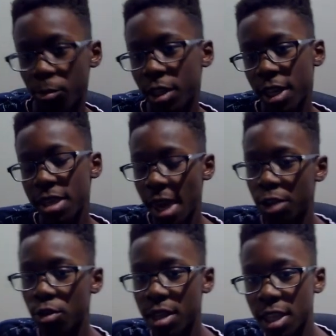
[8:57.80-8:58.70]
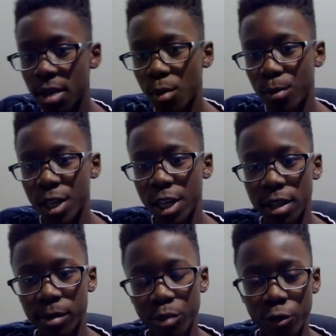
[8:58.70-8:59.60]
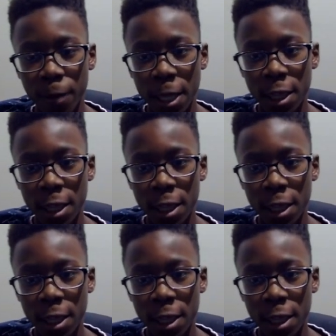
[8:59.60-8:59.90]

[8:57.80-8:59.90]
with this, I do see some immediate improvements,